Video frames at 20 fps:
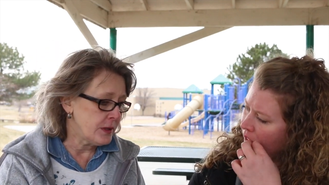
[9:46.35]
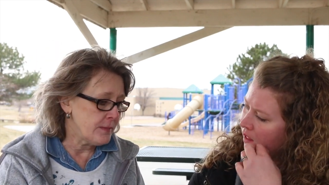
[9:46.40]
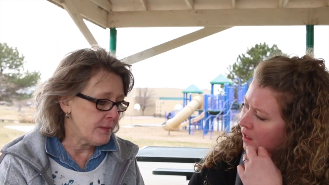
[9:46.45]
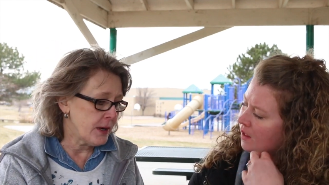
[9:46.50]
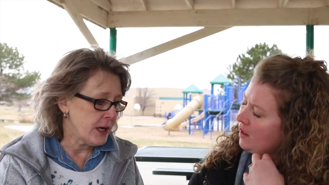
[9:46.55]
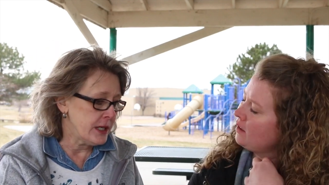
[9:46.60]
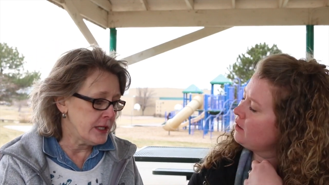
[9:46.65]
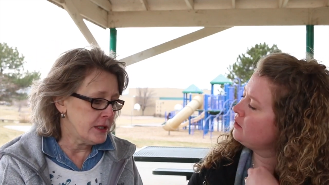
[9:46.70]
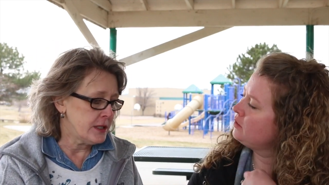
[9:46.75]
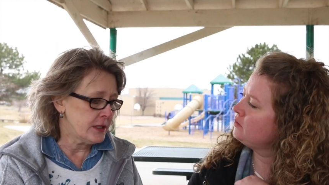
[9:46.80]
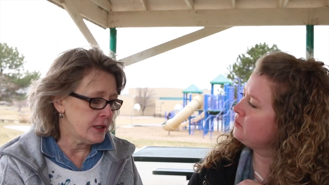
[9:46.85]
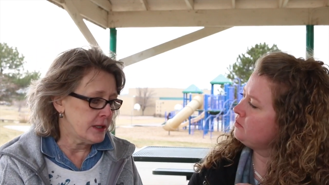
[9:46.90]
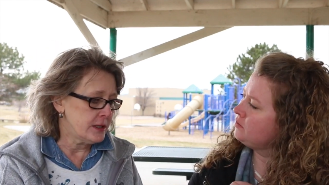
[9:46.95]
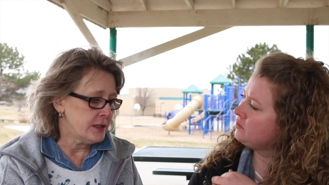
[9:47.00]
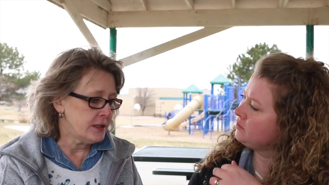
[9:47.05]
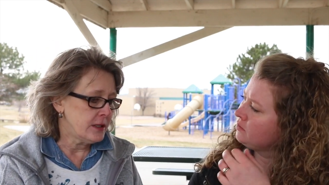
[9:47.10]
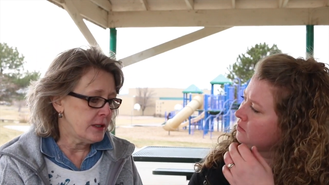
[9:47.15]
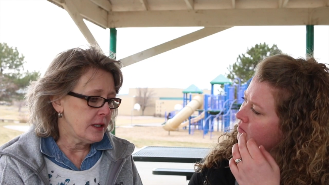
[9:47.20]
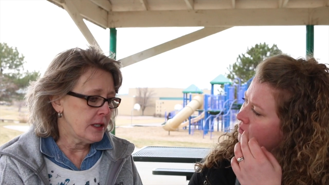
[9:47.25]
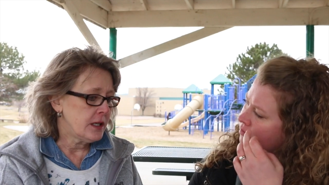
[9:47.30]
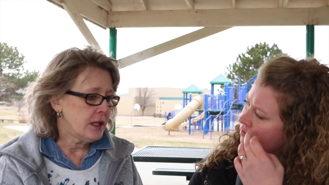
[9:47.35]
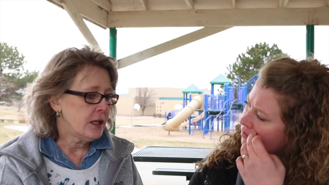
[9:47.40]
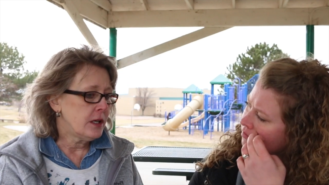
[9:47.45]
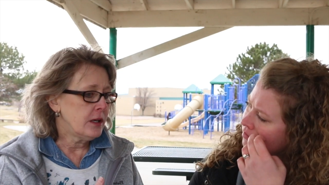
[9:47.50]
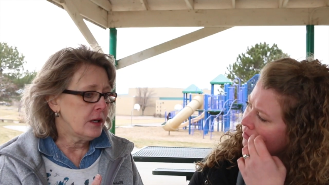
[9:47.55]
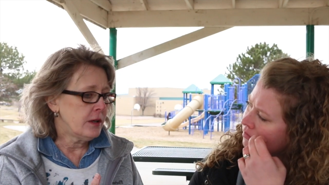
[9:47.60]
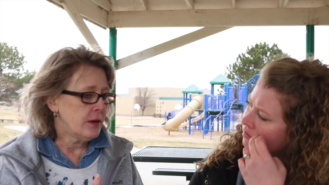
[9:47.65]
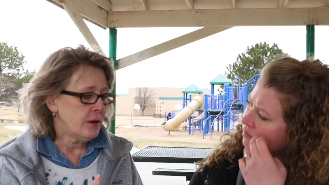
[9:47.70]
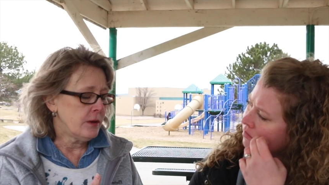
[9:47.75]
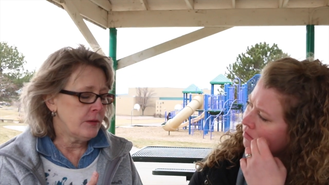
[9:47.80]
Speaker 1: reminded
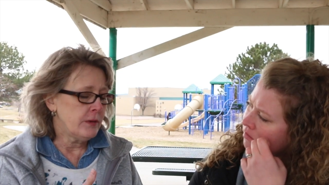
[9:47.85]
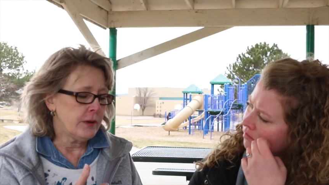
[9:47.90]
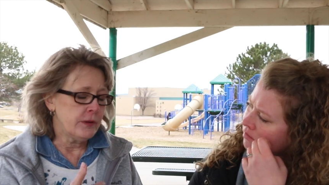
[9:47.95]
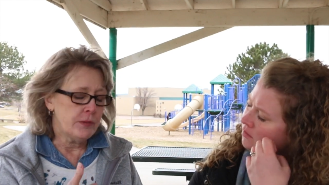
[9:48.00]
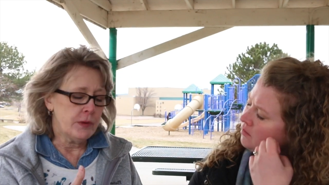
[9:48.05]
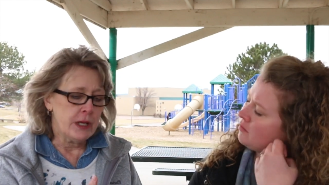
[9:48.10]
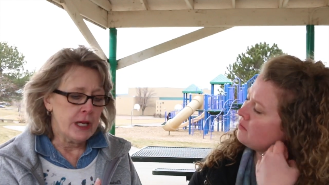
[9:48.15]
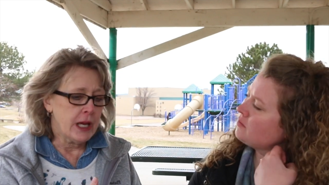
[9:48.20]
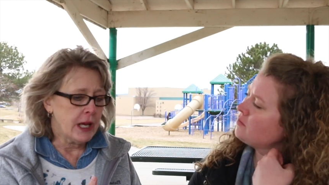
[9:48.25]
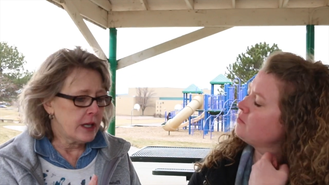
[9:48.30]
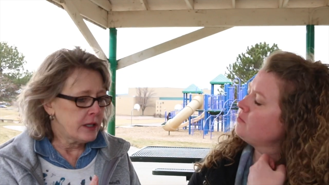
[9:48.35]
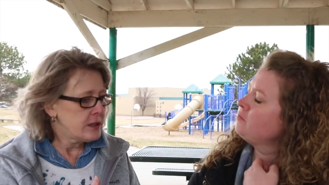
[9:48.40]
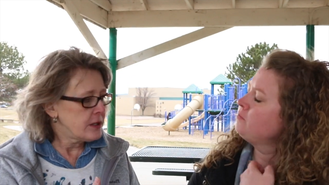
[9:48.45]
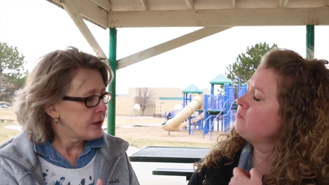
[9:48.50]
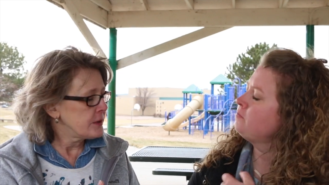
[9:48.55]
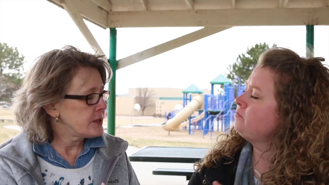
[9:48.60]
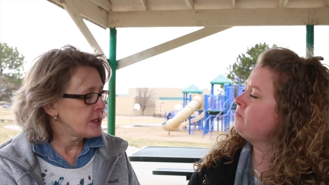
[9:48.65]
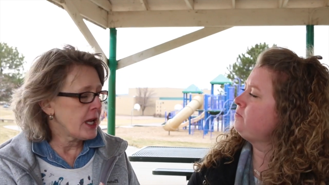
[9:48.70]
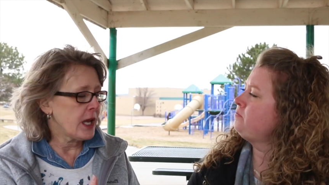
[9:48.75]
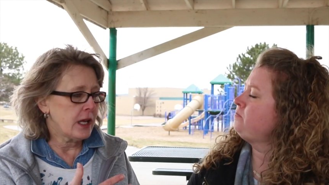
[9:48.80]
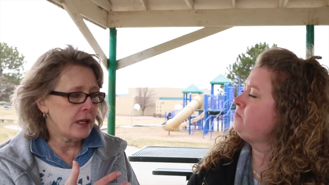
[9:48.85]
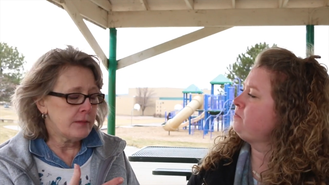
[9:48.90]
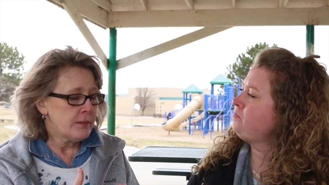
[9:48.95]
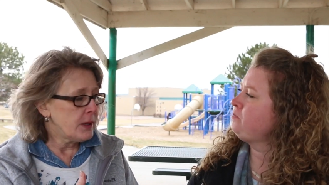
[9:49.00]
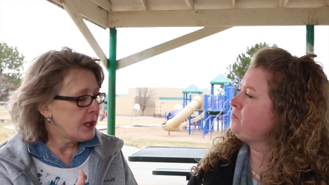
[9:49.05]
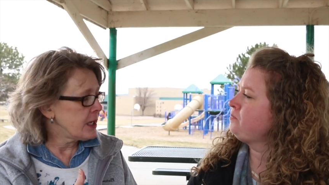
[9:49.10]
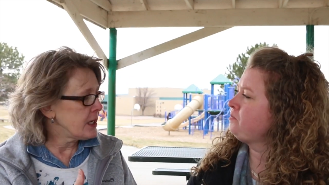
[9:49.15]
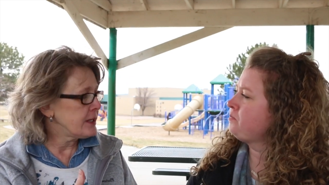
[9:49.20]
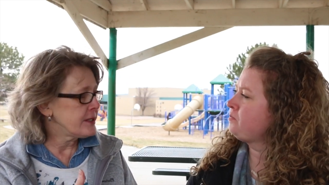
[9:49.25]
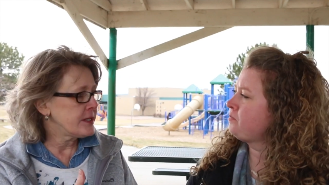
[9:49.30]
when we had those
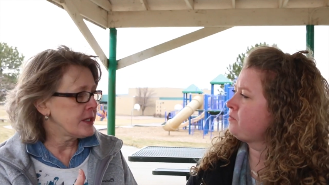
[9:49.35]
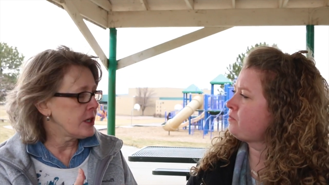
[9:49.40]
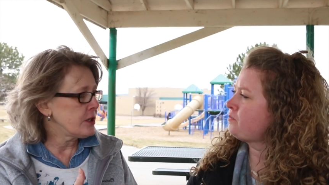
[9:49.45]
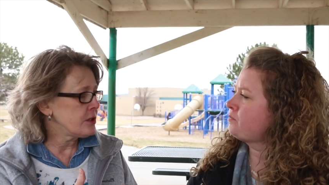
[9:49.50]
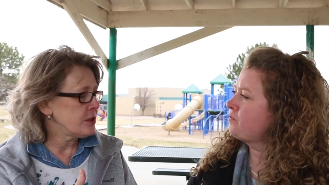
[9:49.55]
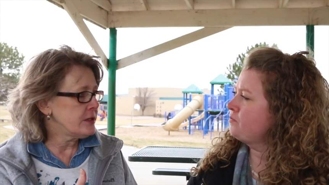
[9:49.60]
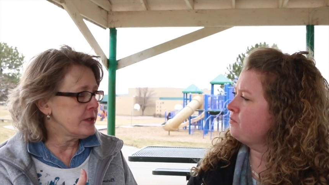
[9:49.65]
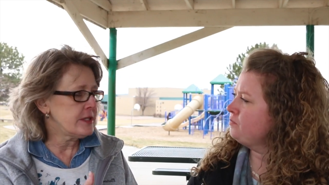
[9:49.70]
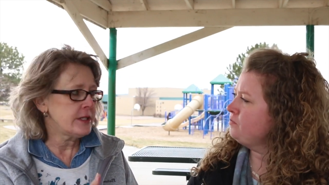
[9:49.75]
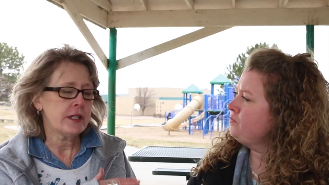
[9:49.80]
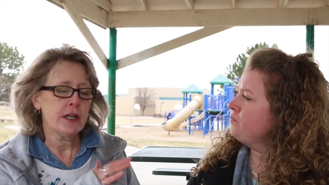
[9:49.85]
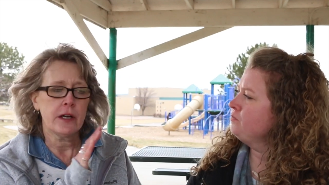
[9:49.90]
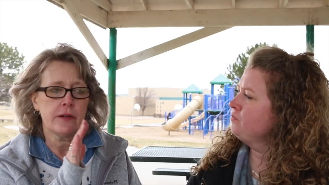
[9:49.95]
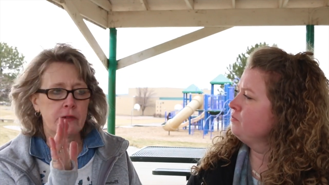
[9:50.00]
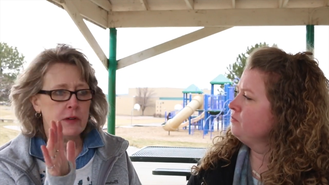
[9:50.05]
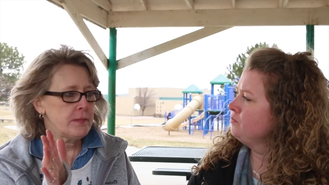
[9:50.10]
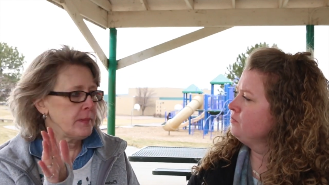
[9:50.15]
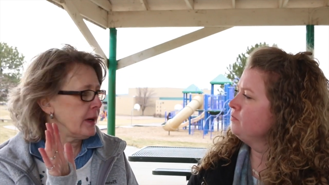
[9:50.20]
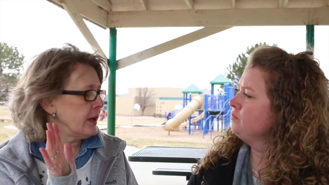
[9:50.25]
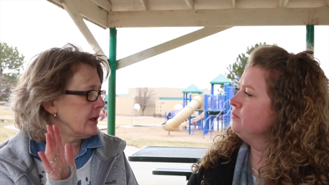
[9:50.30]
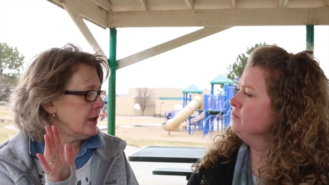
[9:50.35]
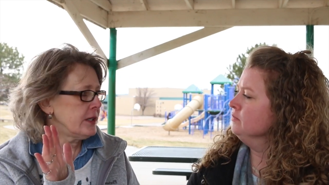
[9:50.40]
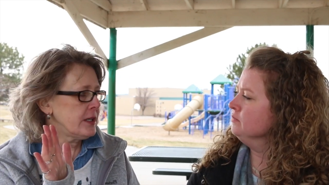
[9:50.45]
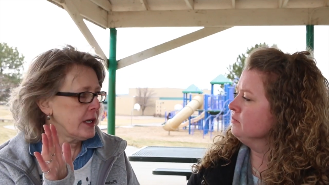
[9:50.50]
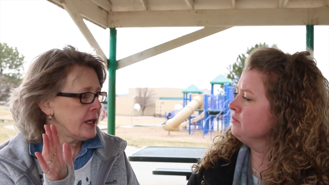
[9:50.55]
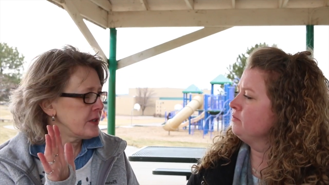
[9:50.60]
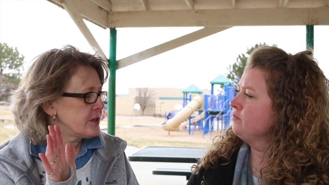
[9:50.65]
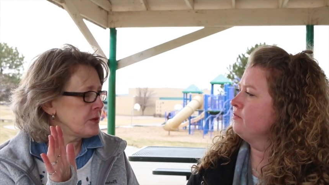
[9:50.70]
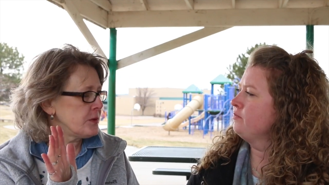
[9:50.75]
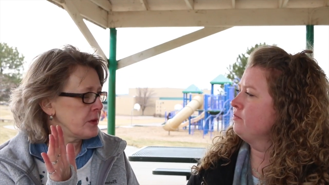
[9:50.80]
headbutting sessions that every parent
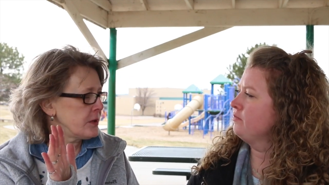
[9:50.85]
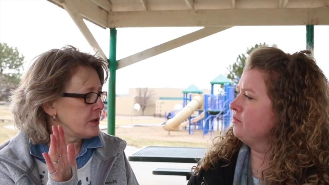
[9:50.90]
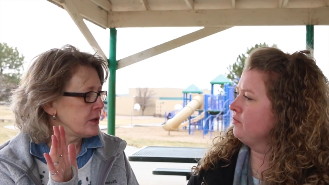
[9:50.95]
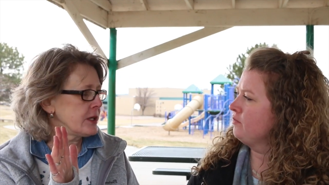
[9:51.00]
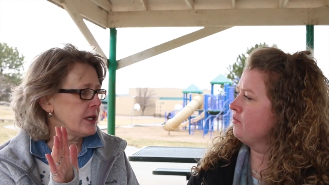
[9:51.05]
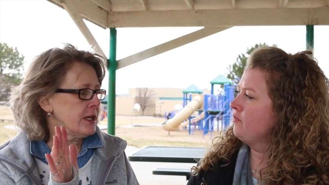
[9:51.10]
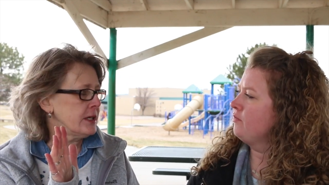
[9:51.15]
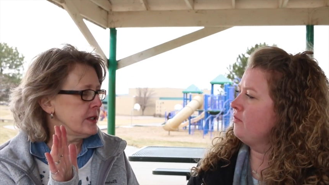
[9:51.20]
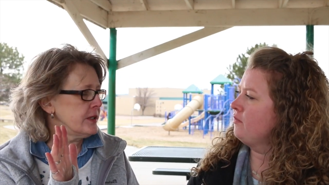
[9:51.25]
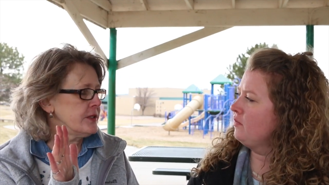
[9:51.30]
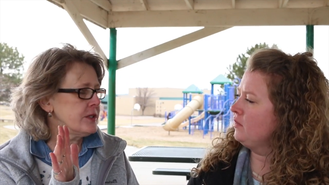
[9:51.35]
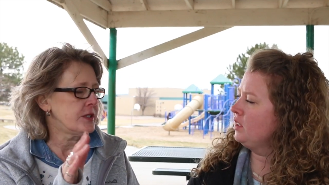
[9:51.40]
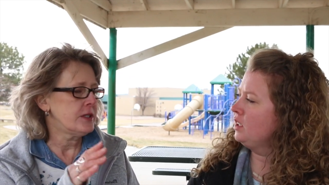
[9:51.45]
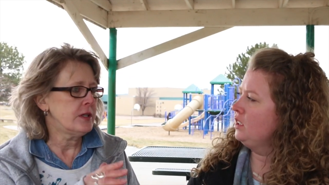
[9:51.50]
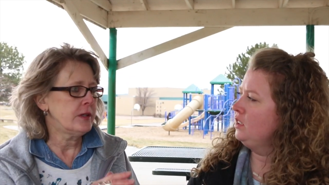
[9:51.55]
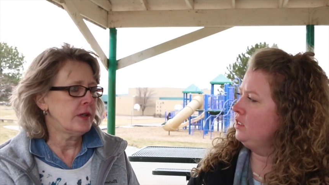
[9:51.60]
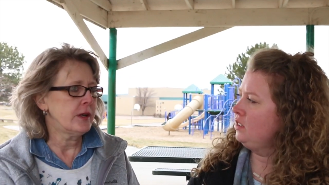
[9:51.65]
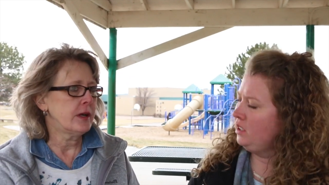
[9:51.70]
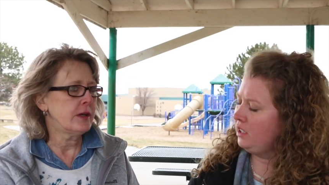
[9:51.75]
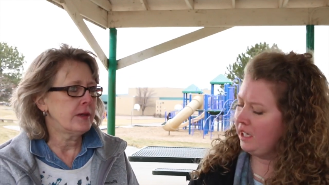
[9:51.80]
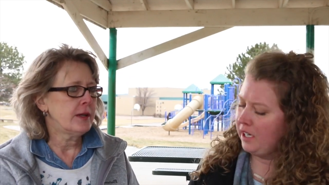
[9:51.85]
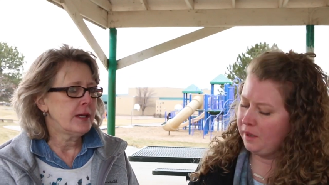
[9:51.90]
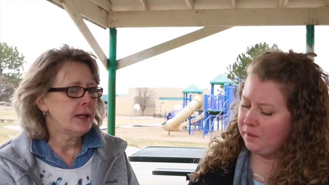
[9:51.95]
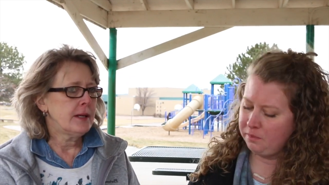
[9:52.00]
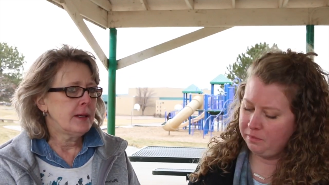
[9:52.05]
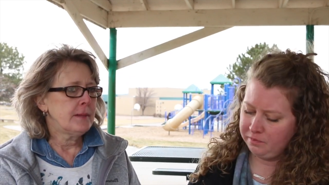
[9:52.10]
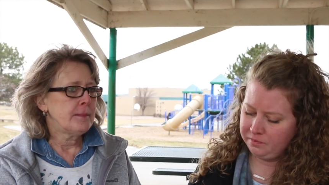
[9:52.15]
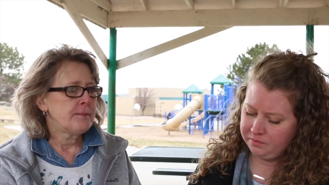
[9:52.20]
has with their kids, you know. Yeah.